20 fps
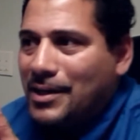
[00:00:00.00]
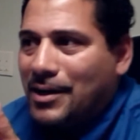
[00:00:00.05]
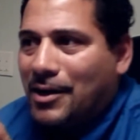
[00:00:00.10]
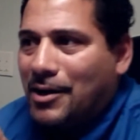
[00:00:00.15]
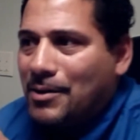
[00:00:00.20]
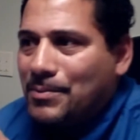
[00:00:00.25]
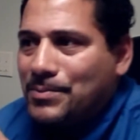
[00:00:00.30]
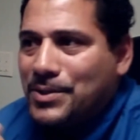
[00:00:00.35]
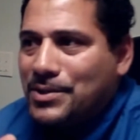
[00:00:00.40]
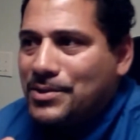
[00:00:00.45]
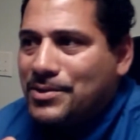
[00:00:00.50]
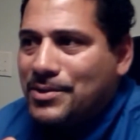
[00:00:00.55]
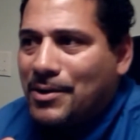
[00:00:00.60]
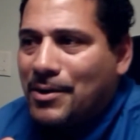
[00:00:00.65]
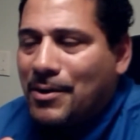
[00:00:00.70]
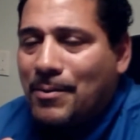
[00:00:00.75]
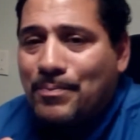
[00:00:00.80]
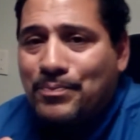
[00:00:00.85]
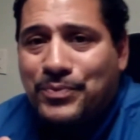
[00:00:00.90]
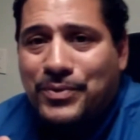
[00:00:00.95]
Call
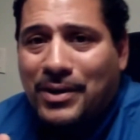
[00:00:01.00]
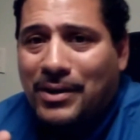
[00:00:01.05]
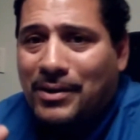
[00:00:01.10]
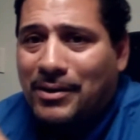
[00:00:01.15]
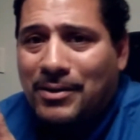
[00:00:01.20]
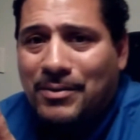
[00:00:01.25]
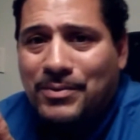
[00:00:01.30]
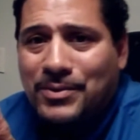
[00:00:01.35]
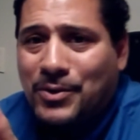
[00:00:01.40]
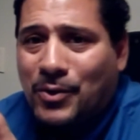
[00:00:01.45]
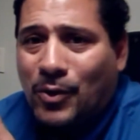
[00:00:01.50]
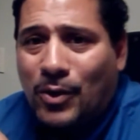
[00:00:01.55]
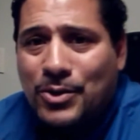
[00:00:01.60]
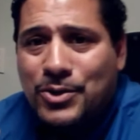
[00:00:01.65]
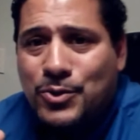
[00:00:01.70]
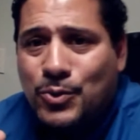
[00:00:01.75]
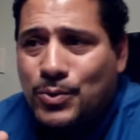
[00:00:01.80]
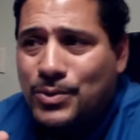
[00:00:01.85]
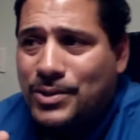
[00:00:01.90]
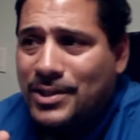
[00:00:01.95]

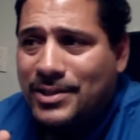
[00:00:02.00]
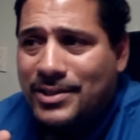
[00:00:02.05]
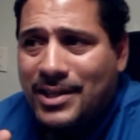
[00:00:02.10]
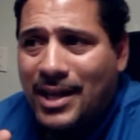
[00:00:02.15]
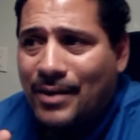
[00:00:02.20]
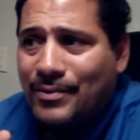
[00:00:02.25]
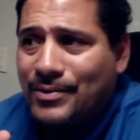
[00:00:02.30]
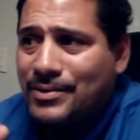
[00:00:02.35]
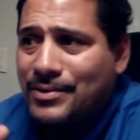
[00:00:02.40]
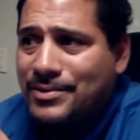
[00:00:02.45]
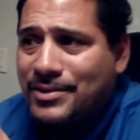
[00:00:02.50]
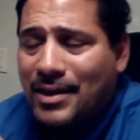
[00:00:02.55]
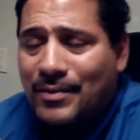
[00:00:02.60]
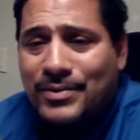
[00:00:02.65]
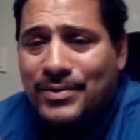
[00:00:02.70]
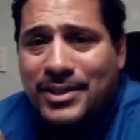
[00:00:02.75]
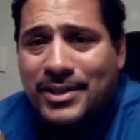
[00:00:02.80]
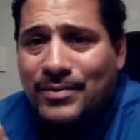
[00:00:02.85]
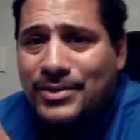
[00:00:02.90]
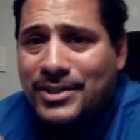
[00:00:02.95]

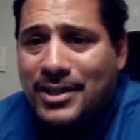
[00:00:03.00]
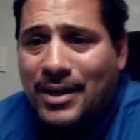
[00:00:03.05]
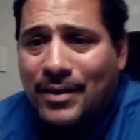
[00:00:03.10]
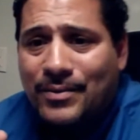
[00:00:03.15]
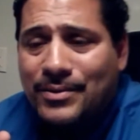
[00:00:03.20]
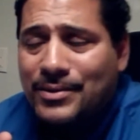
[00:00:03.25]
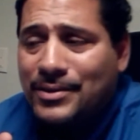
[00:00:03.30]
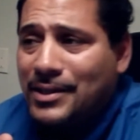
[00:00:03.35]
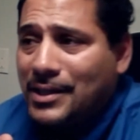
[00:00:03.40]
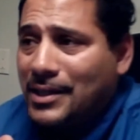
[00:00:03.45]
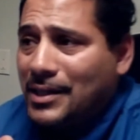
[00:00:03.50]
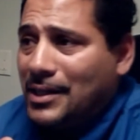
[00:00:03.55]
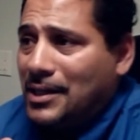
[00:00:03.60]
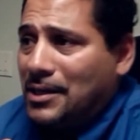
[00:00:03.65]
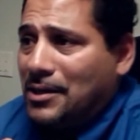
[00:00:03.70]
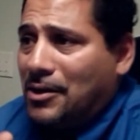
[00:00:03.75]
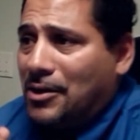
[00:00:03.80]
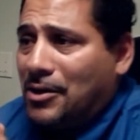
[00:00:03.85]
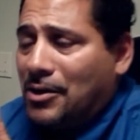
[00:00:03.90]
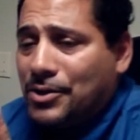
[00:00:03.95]
267-777
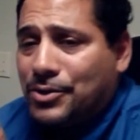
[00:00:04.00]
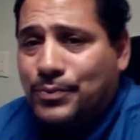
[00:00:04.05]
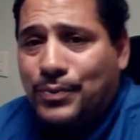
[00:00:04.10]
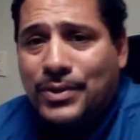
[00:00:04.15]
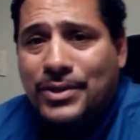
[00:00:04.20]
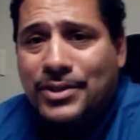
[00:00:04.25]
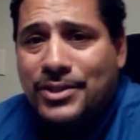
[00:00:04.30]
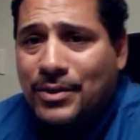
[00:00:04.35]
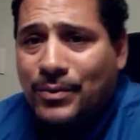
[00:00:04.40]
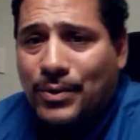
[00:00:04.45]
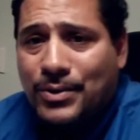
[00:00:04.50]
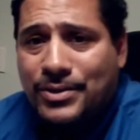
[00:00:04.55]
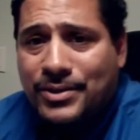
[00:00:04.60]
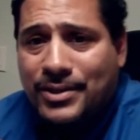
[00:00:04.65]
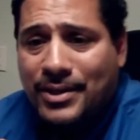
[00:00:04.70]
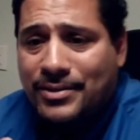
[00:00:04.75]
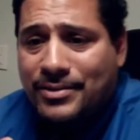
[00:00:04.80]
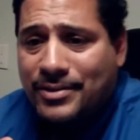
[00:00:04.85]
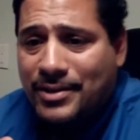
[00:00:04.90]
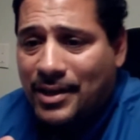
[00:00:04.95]

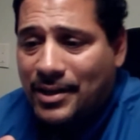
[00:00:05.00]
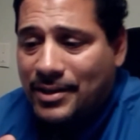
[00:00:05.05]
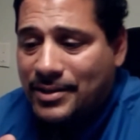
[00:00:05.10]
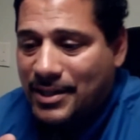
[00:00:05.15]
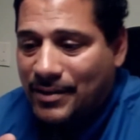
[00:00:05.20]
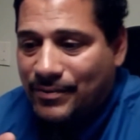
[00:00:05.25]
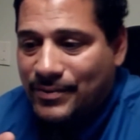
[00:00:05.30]
3066.